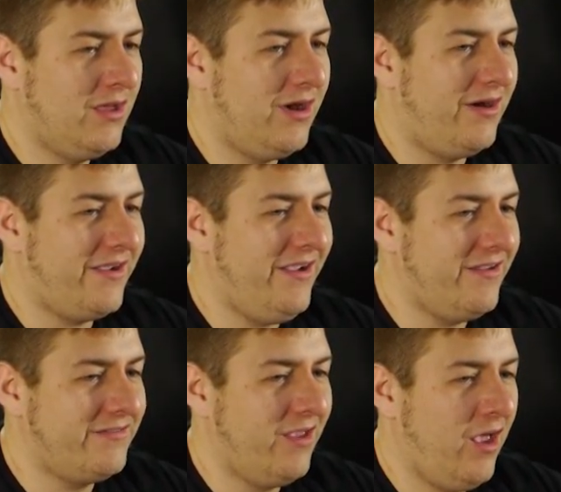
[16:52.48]
I
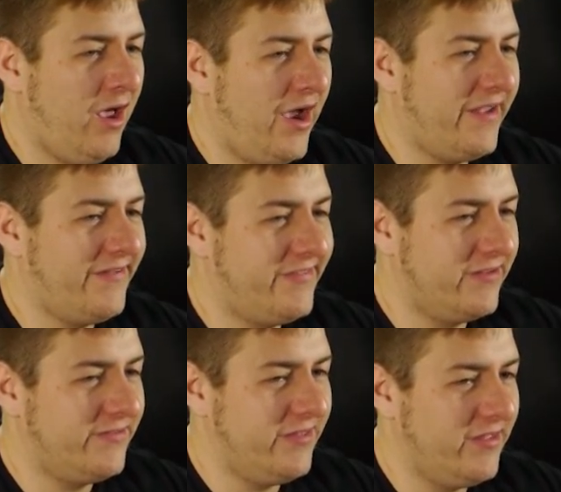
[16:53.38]
guess. I guess that's
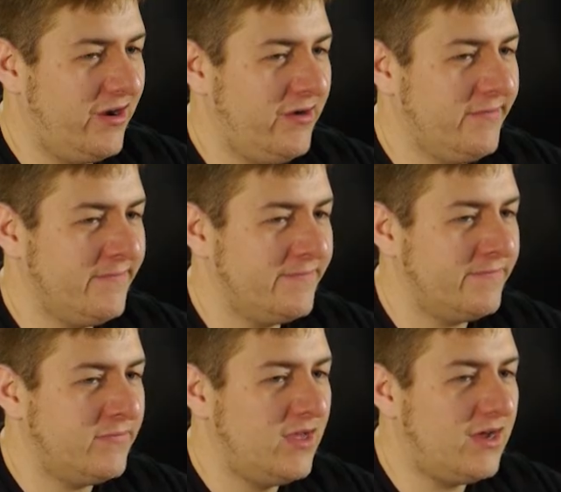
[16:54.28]
us sitting there.
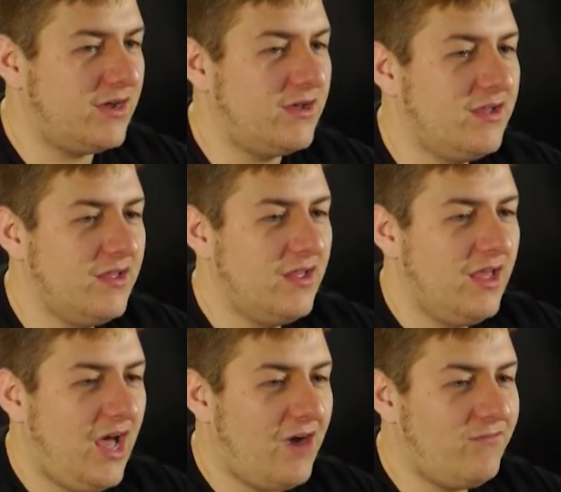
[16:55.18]
Huh.
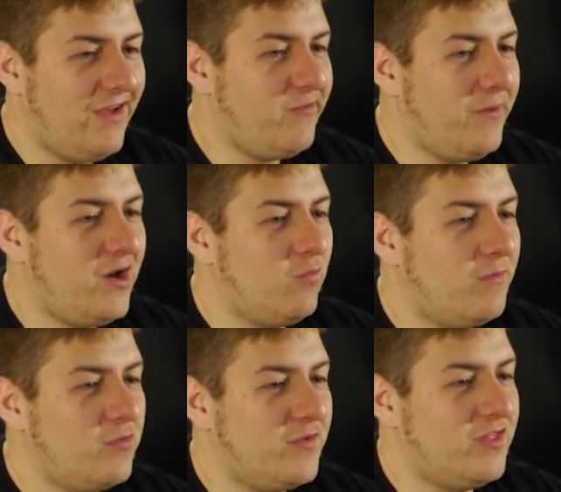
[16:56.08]
I've never met a
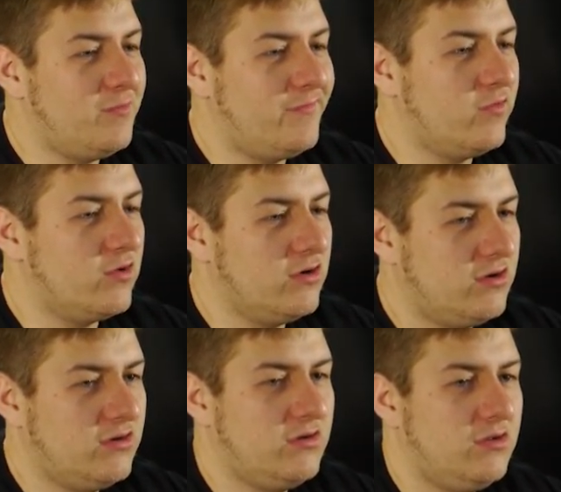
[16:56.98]
woman with it before.
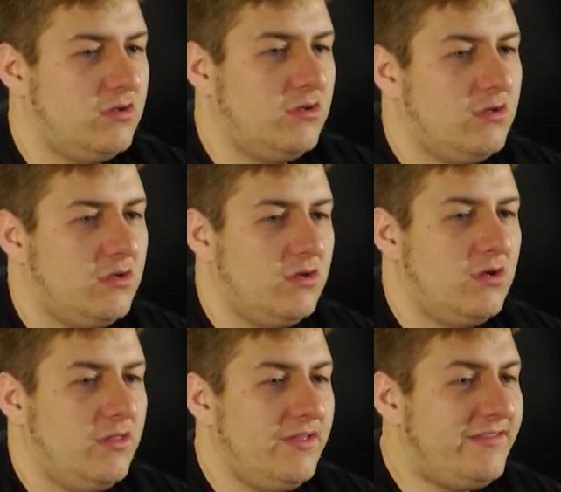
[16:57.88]

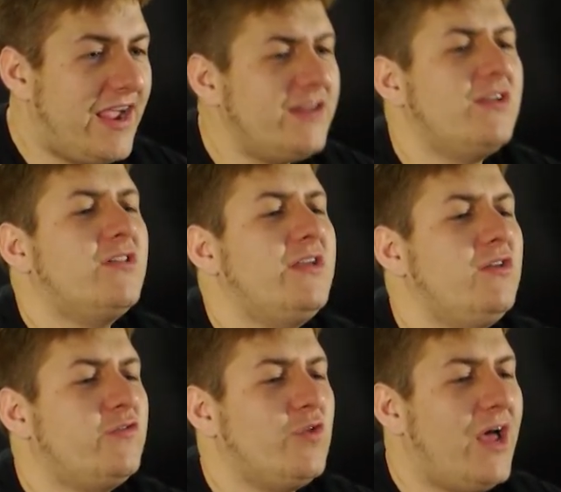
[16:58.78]
And technically,
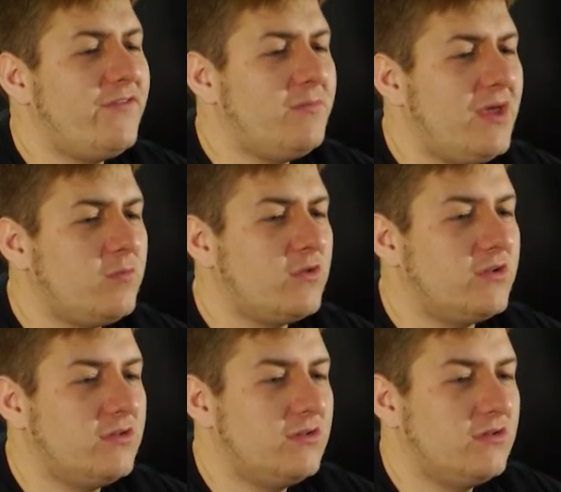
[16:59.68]
you still haven't met
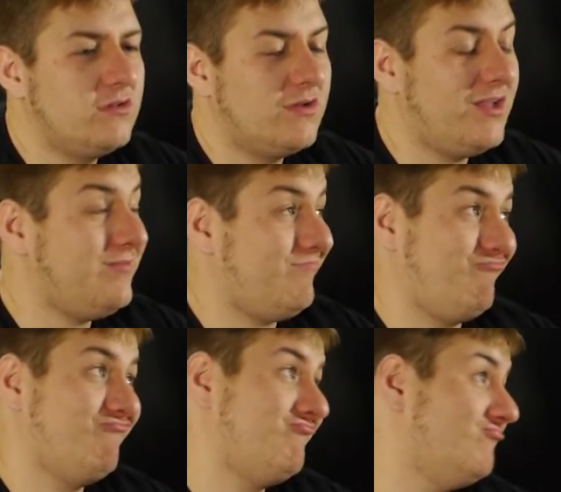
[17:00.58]
one. That,
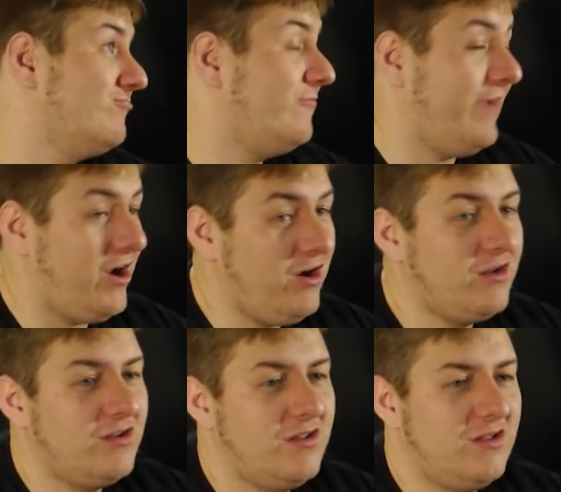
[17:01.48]
fair.
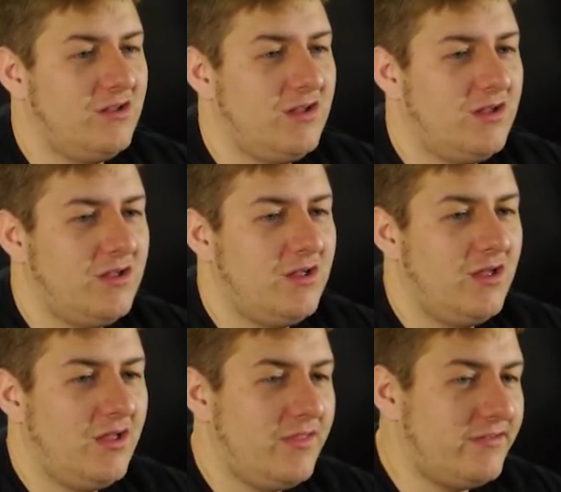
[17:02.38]

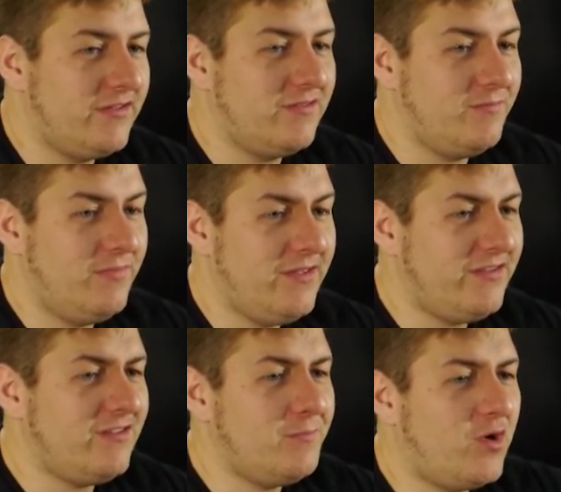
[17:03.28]
This isn't, this
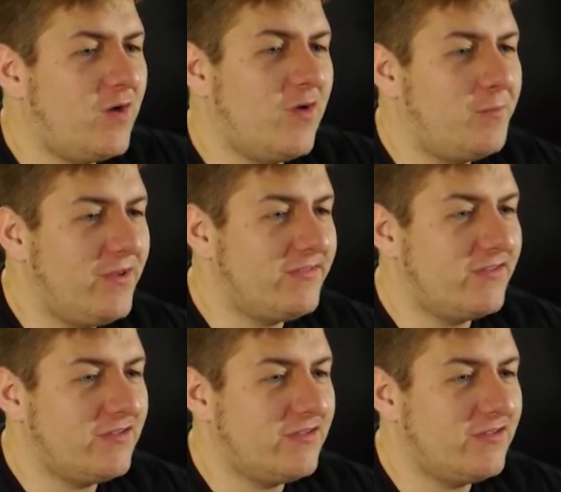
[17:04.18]
isn't part of our business.